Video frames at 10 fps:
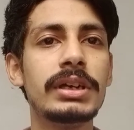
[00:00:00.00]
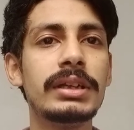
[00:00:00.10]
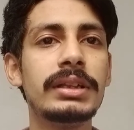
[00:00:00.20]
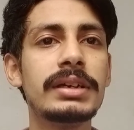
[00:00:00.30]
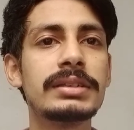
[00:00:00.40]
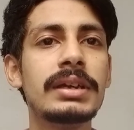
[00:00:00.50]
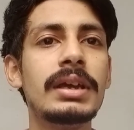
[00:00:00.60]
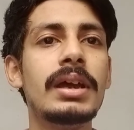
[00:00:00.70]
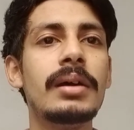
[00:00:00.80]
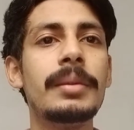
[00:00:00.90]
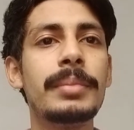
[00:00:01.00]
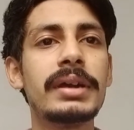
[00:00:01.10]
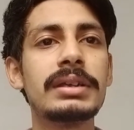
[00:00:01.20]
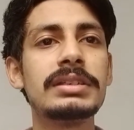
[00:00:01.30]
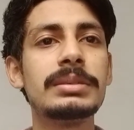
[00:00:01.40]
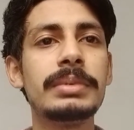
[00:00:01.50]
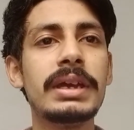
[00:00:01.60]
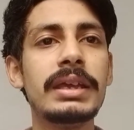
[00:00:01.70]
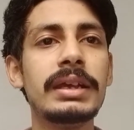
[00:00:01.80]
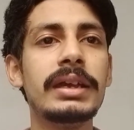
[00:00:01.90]
journalists
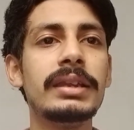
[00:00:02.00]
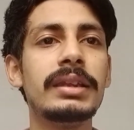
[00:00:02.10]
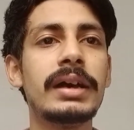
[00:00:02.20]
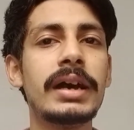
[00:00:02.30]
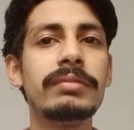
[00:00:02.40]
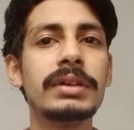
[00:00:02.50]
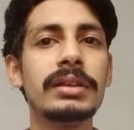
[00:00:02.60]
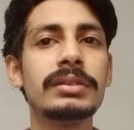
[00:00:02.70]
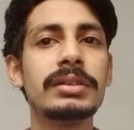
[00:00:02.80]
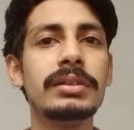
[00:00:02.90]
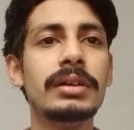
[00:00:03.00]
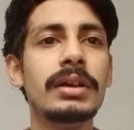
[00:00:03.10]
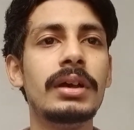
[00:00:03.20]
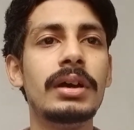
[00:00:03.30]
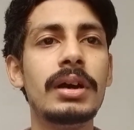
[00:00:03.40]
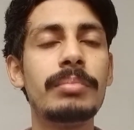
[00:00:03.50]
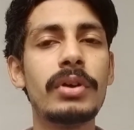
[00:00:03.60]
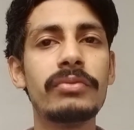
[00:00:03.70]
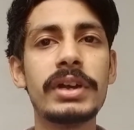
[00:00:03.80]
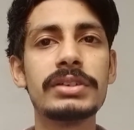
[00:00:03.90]
participating in live content,
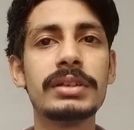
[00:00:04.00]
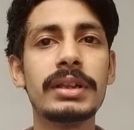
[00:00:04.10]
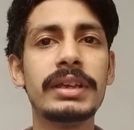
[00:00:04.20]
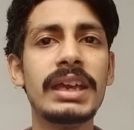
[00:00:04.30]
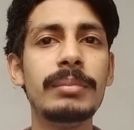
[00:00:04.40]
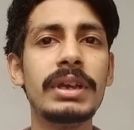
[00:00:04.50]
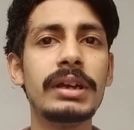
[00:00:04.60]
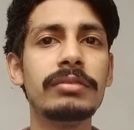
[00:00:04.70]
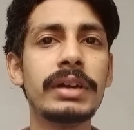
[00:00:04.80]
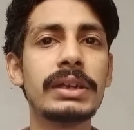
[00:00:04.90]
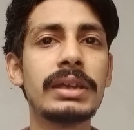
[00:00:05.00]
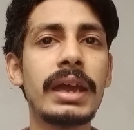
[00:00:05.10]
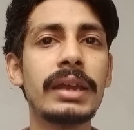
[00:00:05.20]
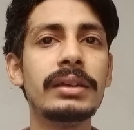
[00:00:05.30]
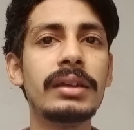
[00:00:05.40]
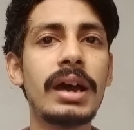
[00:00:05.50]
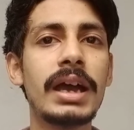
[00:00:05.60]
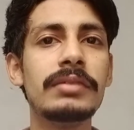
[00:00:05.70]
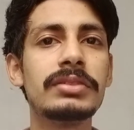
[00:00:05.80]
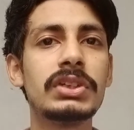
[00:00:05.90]
professional gaming event, and
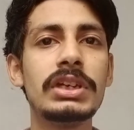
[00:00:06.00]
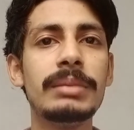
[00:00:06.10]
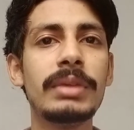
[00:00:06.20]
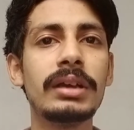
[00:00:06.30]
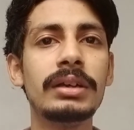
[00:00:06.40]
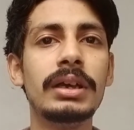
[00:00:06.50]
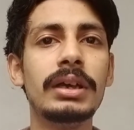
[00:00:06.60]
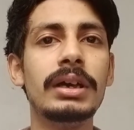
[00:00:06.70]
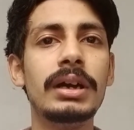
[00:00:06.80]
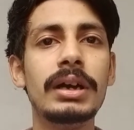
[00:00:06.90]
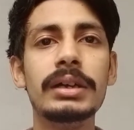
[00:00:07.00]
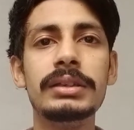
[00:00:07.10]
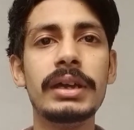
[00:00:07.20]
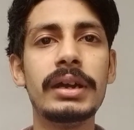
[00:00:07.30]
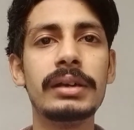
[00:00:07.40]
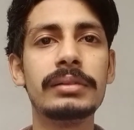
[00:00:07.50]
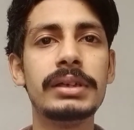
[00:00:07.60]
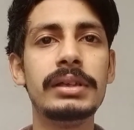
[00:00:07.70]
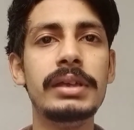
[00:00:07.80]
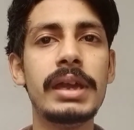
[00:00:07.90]
live streaming their
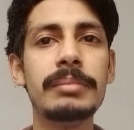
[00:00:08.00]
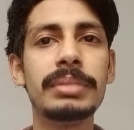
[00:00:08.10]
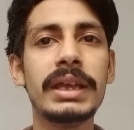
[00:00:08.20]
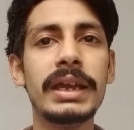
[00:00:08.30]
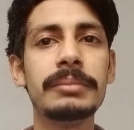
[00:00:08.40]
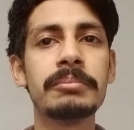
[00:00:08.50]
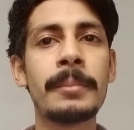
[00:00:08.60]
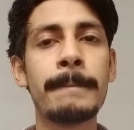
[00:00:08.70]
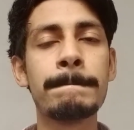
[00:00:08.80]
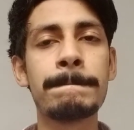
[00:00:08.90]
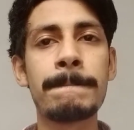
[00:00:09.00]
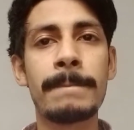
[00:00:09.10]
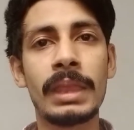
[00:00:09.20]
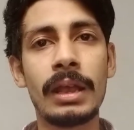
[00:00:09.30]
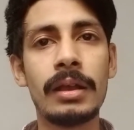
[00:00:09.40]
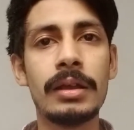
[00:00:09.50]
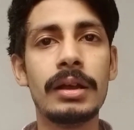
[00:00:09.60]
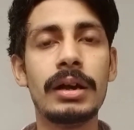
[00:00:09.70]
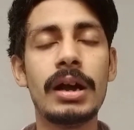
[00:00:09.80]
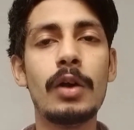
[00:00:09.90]
gameplay.
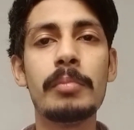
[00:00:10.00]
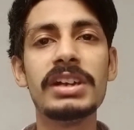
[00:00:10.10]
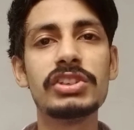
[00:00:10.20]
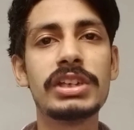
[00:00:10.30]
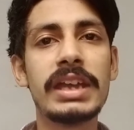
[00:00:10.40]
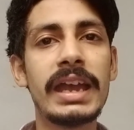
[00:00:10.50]
How much